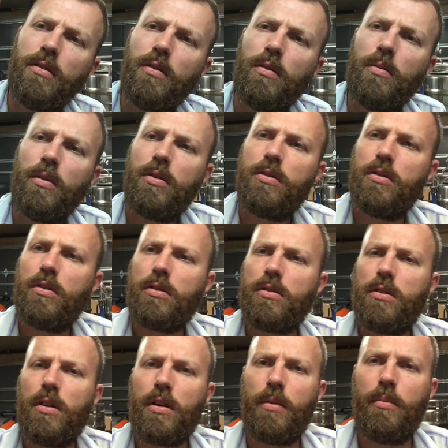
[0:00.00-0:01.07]
Almost
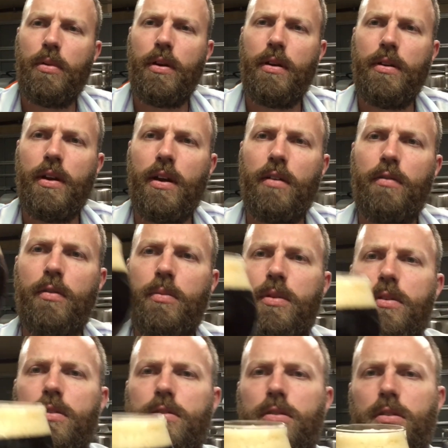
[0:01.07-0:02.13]
looks like a brown ale from a
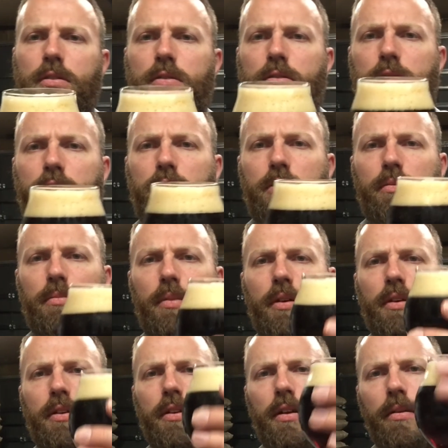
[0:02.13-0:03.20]
distance,
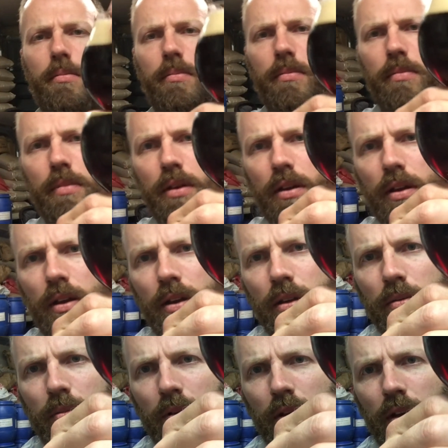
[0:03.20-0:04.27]
but
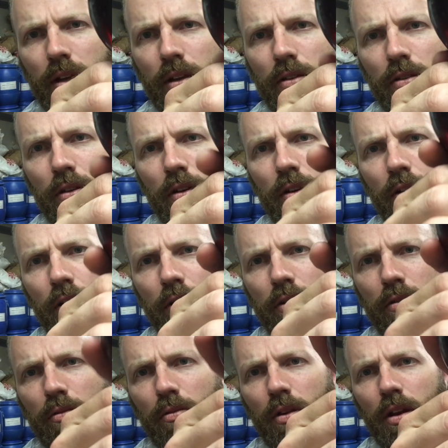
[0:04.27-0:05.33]
yeah, it's got a
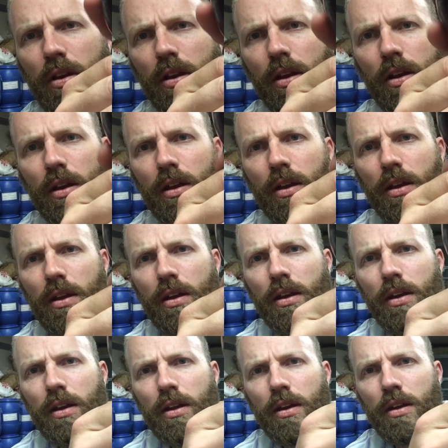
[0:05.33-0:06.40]
nice red,
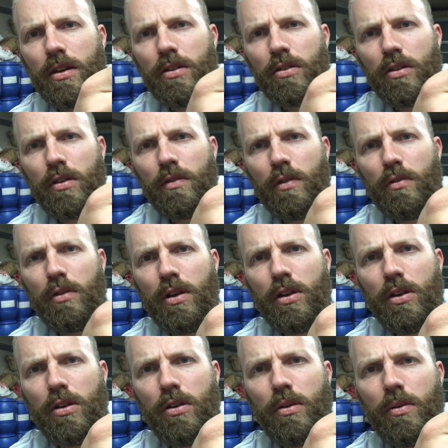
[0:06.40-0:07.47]
sort of a red
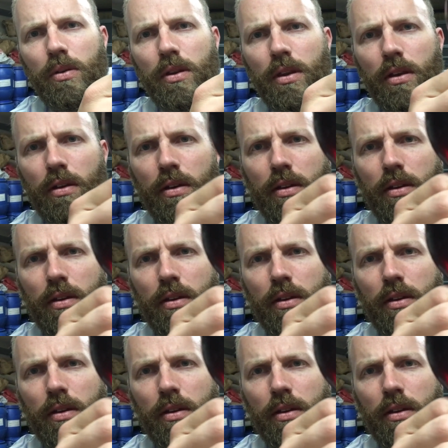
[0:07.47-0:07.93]
hue in there.